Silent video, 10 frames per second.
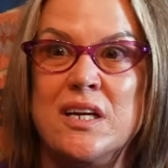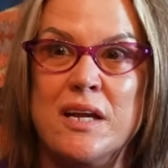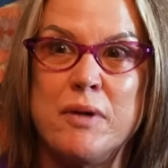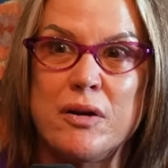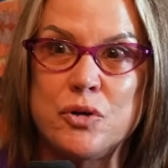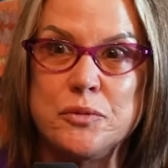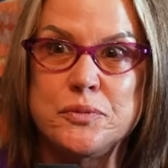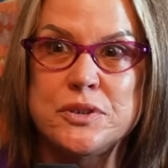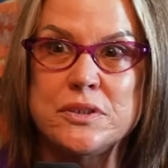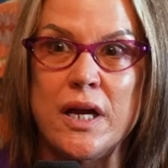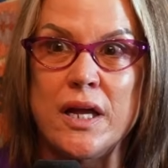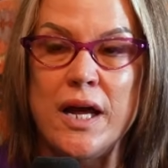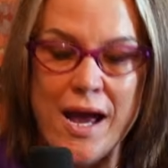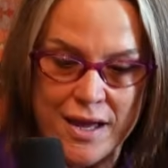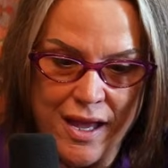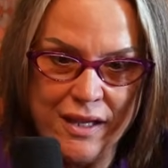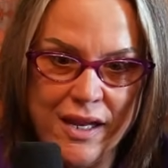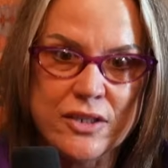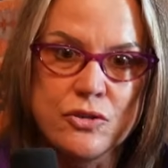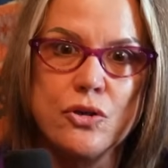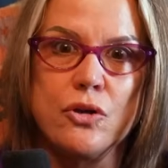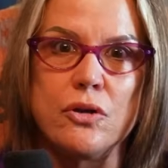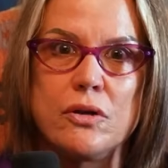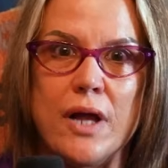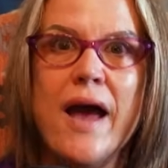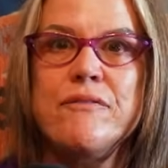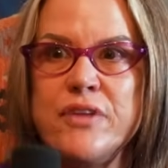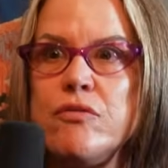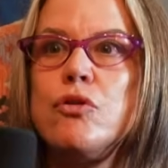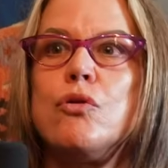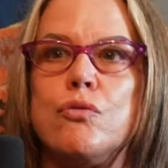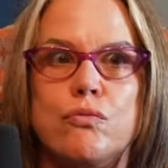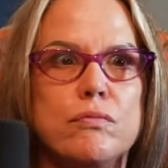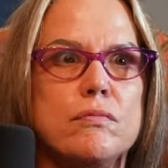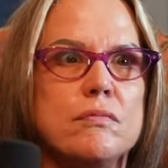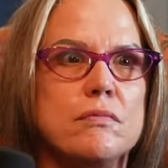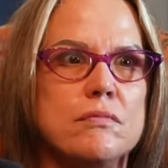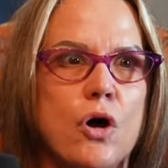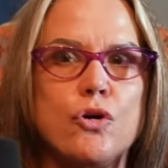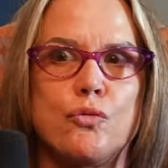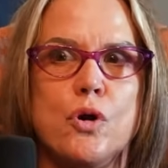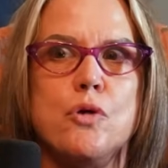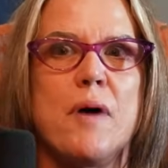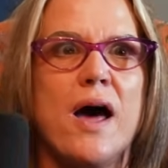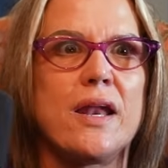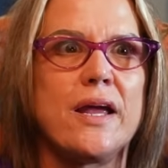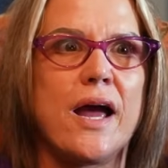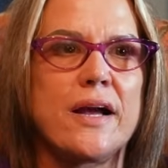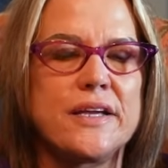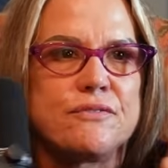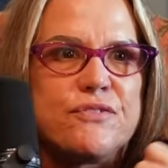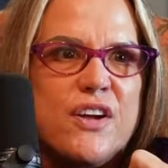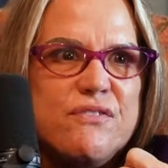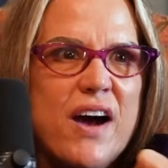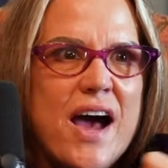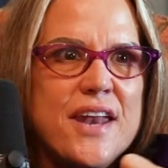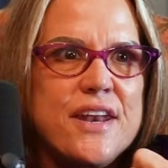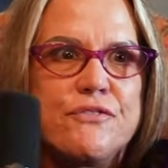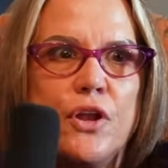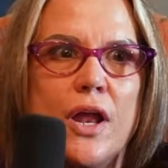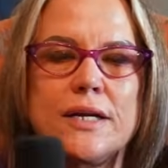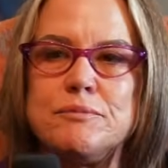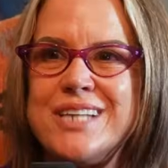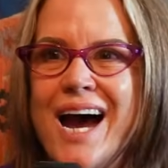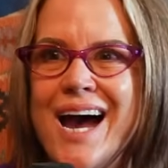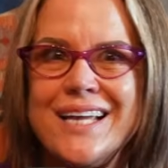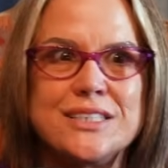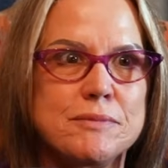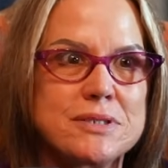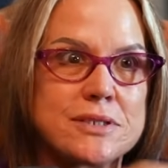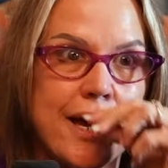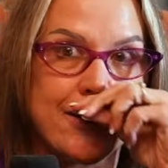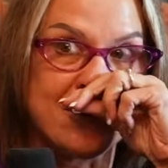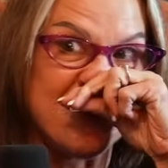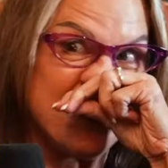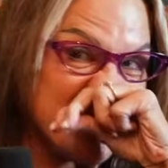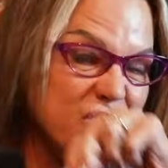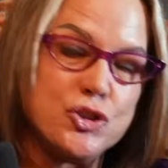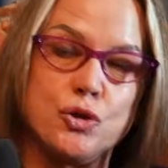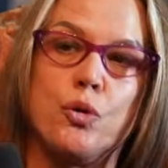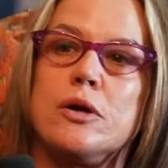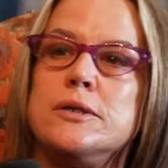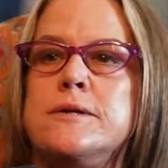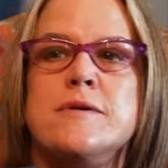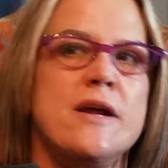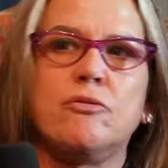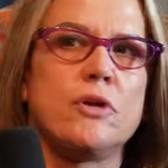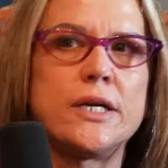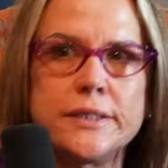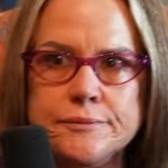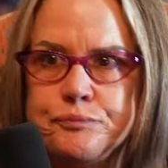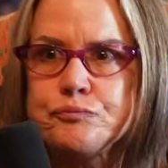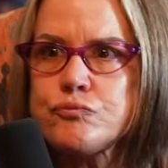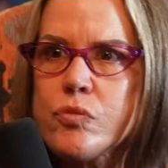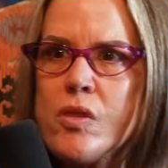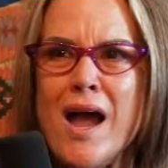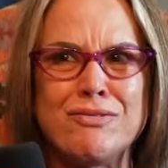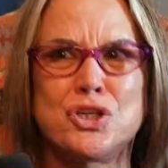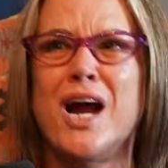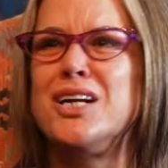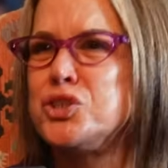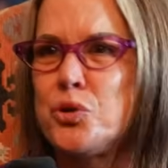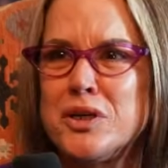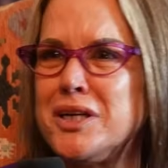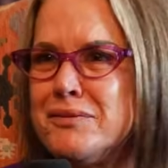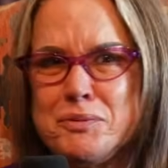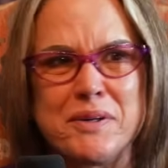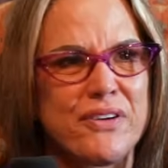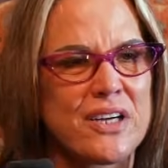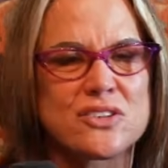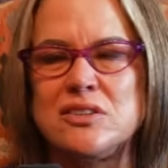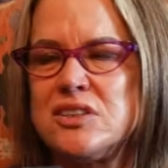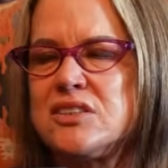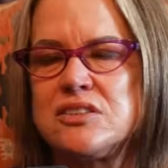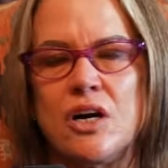my ropes. I like a little. I have to have a little longer rope. I get confined. I feel like I'm tied to my saddle if it's too short. I don't like it. I've tried shortening up to be faster. Does